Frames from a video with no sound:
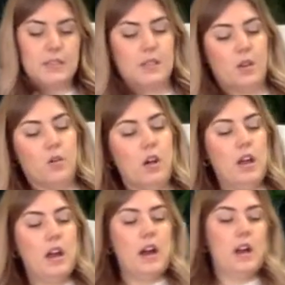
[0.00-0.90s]
So
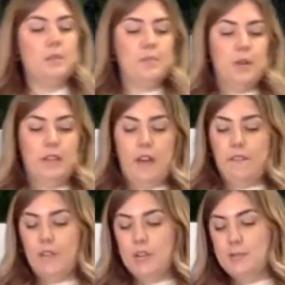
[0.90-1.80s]
I'm putting
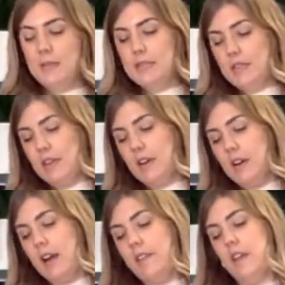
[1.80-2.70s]
that first piece
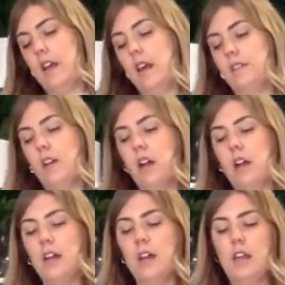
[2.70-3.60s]
here, and then I've
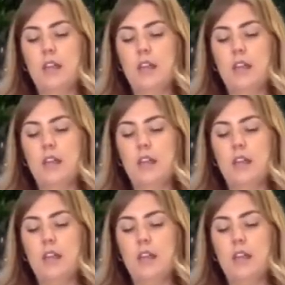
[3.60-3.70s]
got